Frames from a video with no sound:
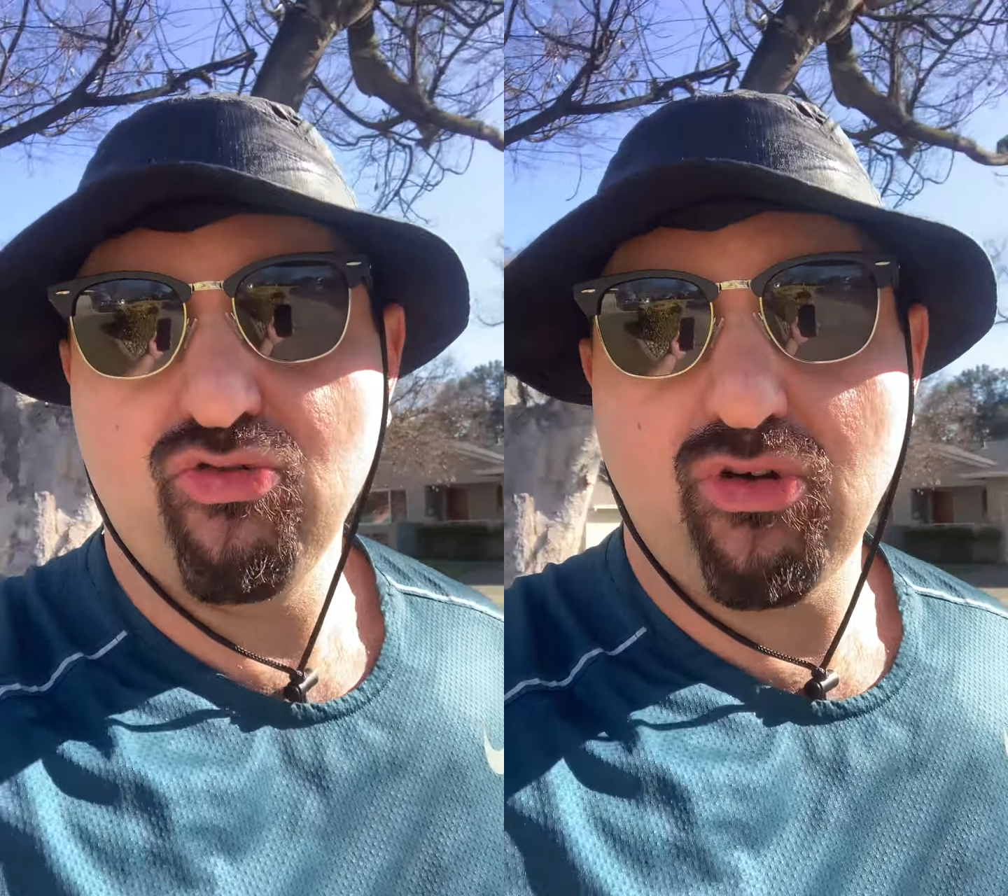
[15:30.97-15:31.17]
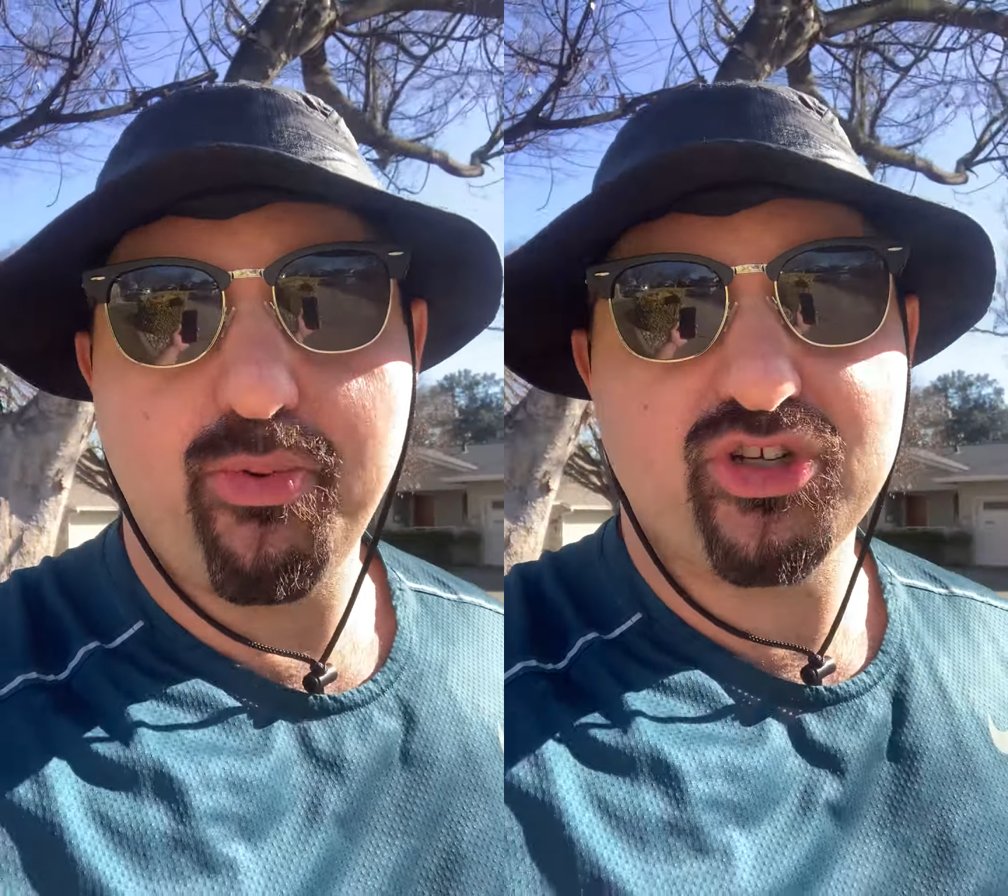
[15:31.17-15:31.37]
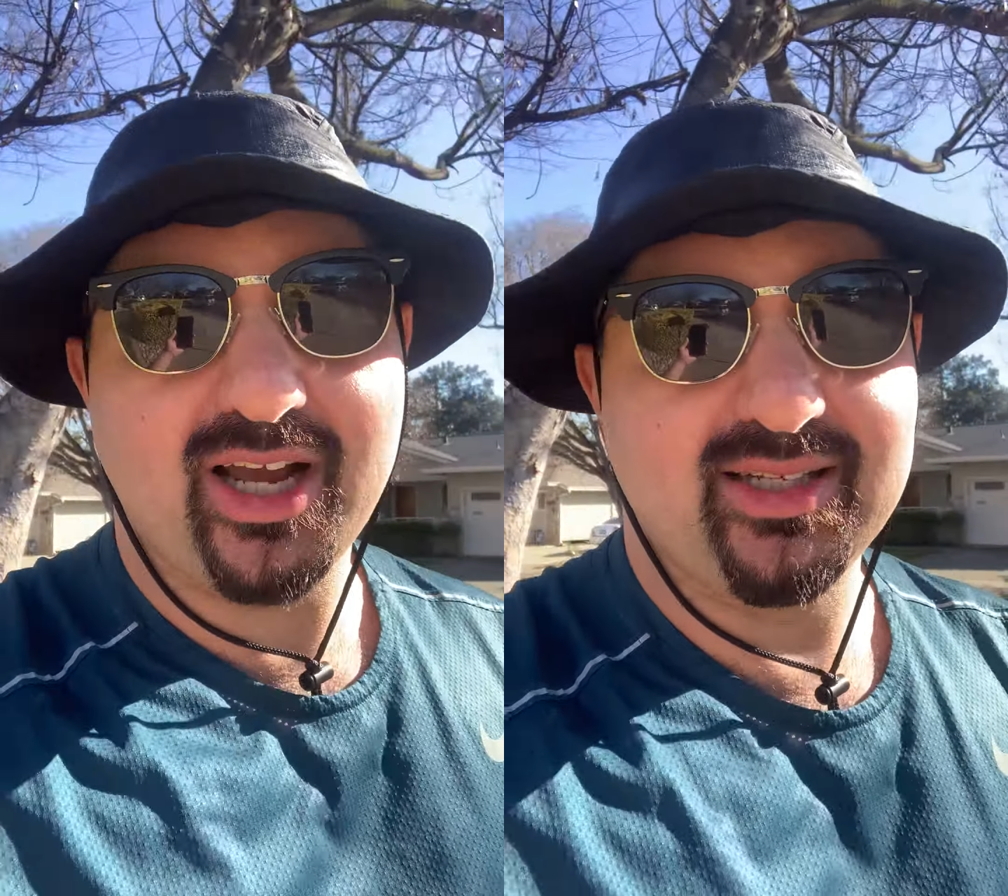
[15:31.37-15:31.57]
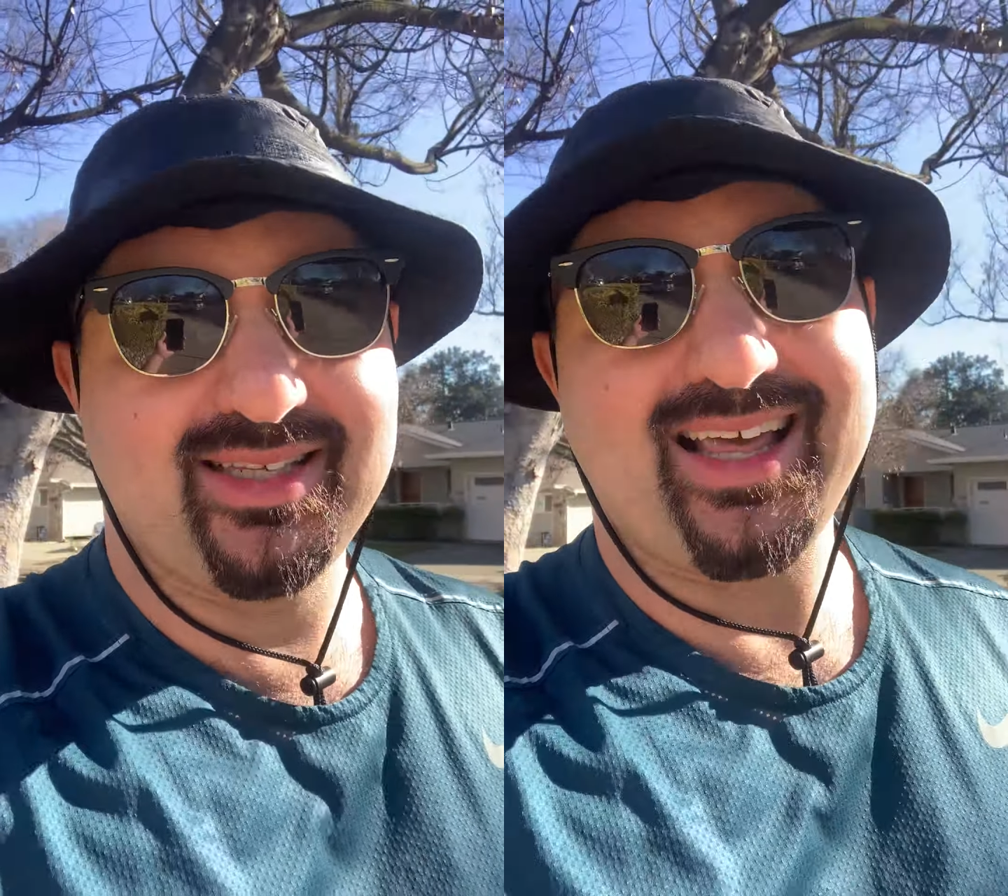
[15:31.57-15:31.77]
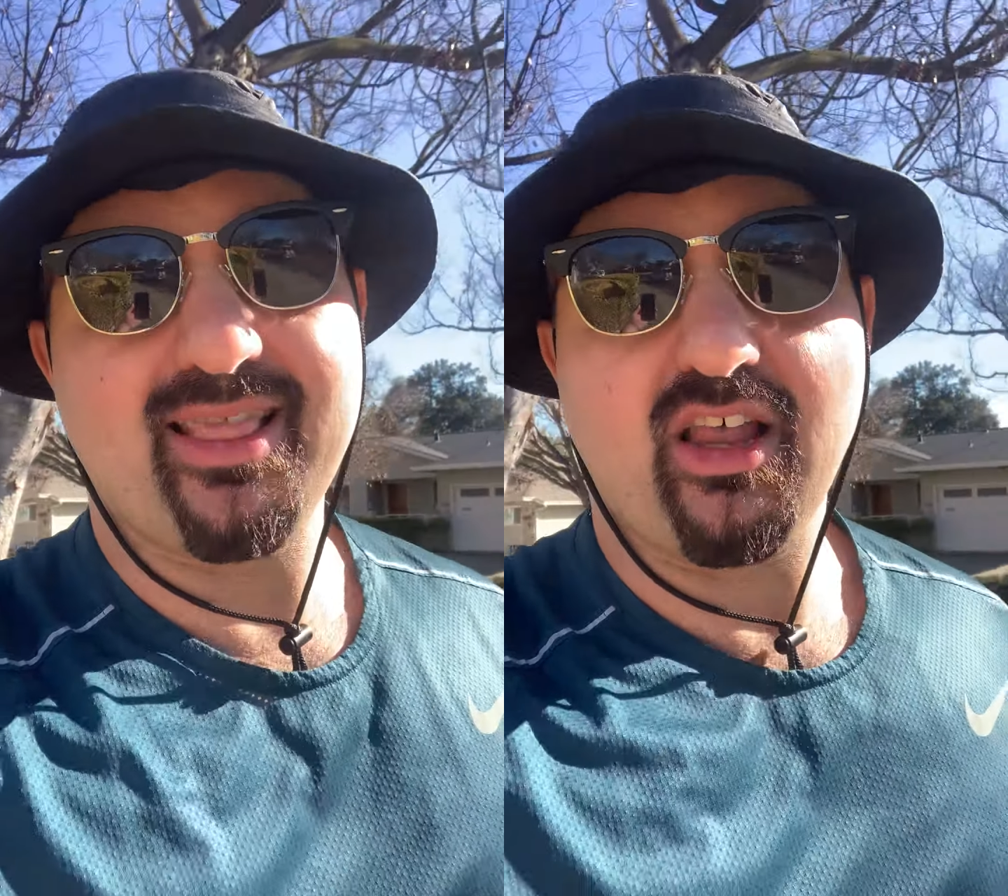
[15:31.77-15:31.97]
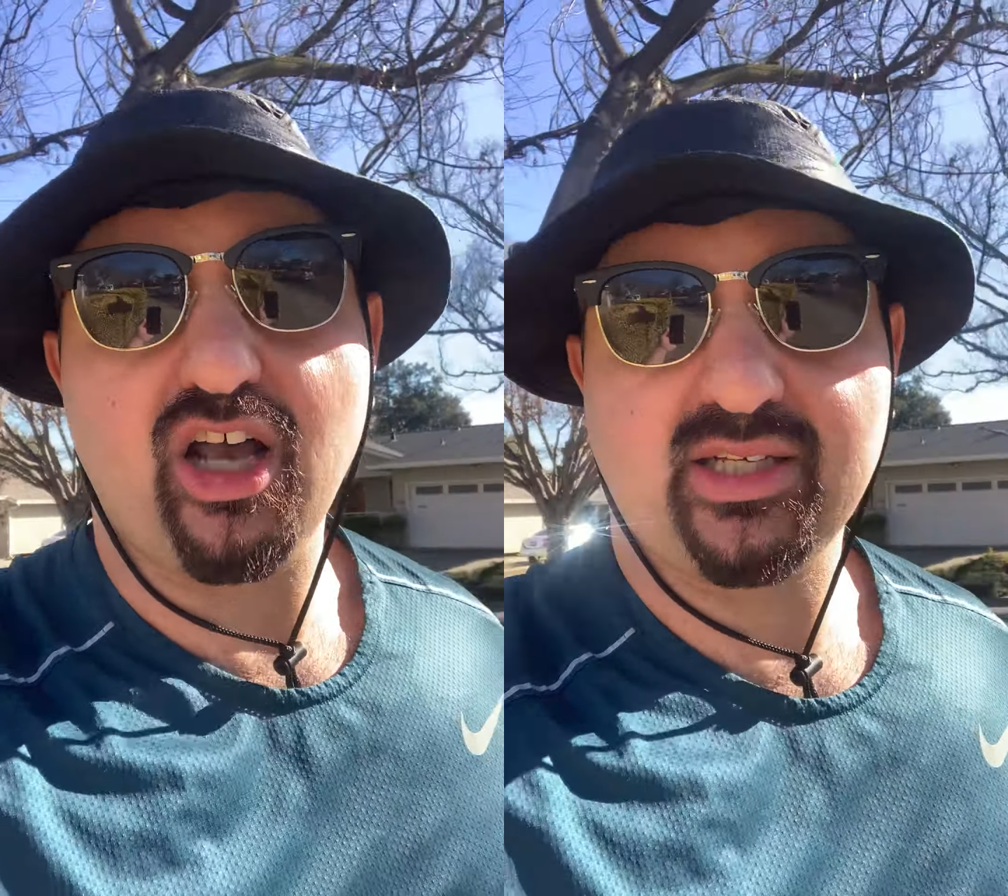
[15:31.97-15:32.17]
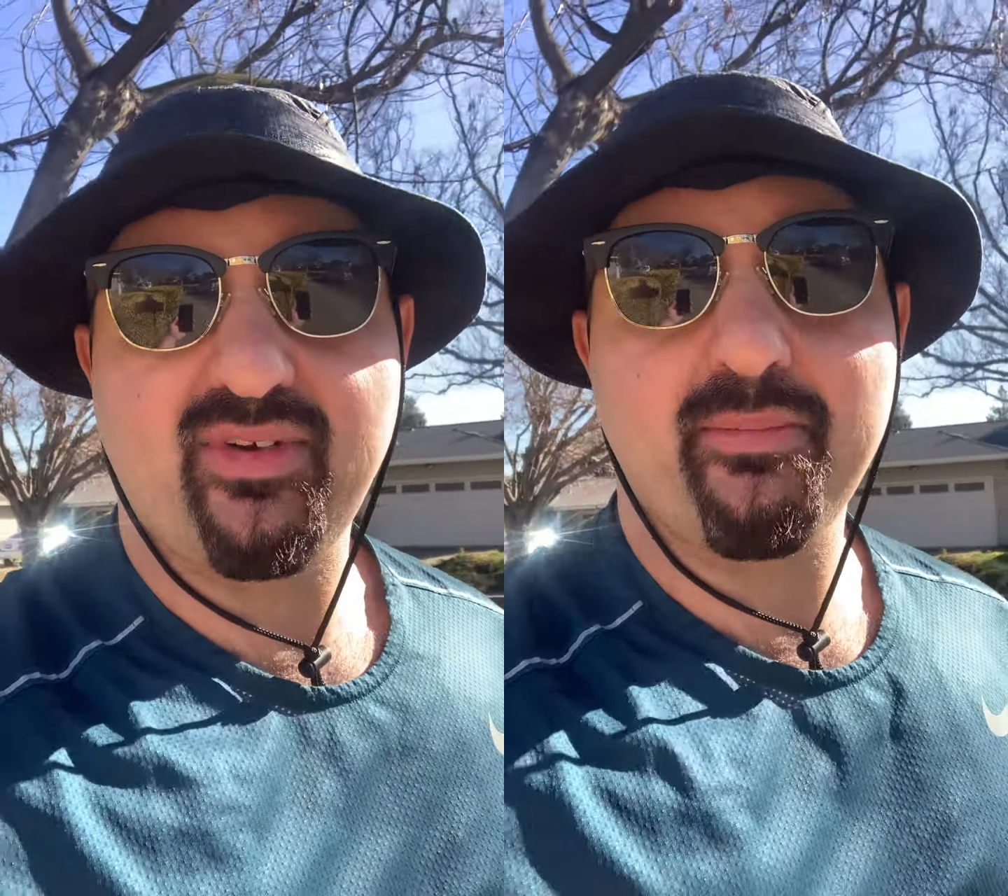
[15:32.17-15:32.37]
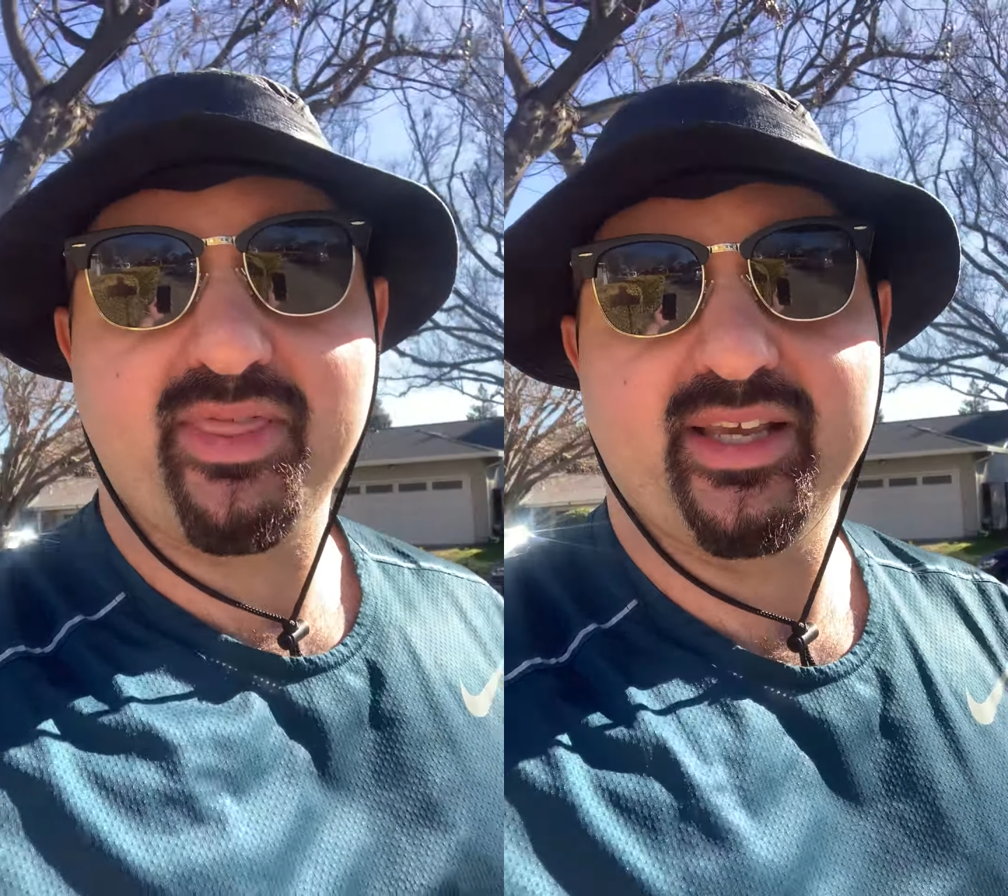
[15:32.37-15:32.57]
represents that loss of
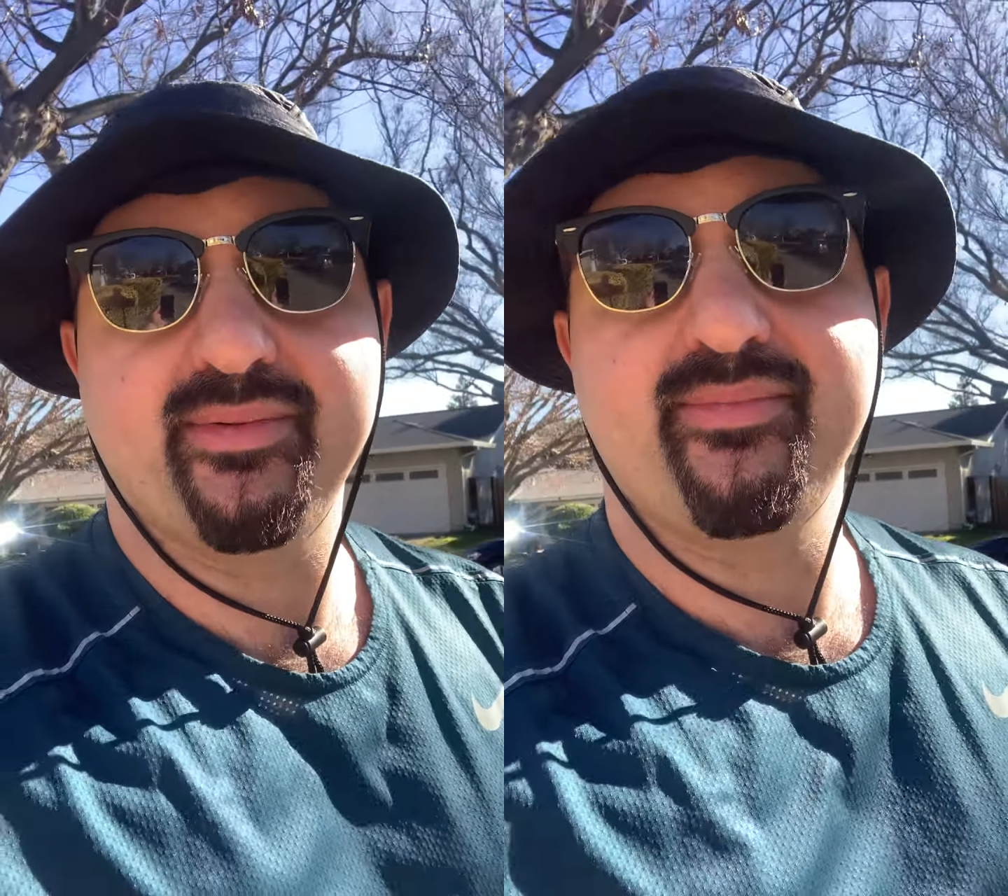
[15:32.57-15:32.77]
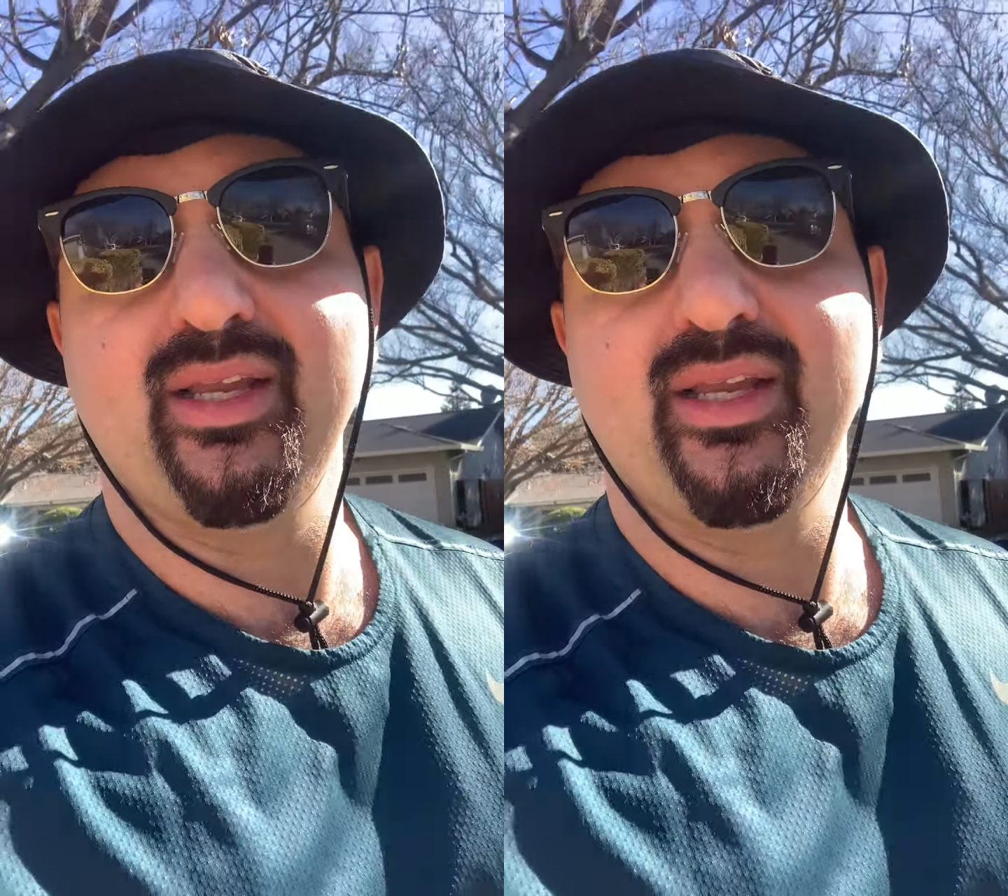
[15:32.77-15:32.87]
empathy.